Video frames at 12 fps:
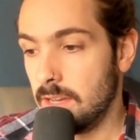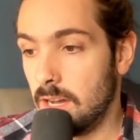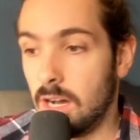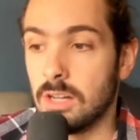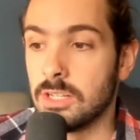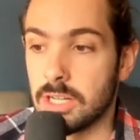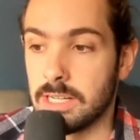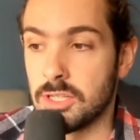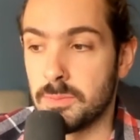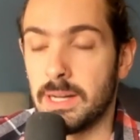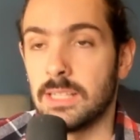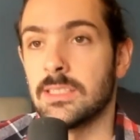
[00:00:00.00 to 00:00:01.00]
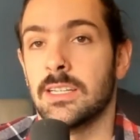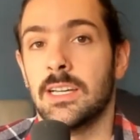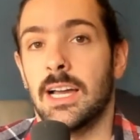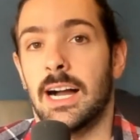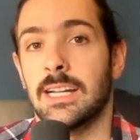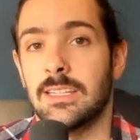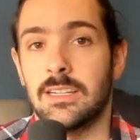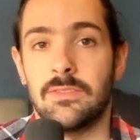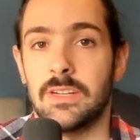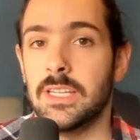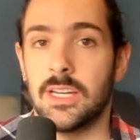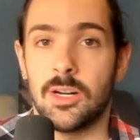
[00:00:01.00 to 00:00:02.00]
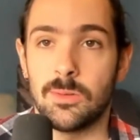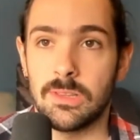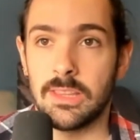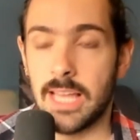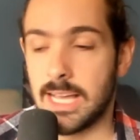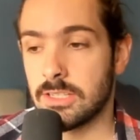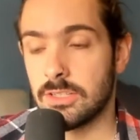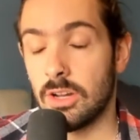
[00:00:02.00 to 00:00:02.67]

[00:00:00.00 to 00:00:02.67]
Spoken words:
under his belt. I did a video last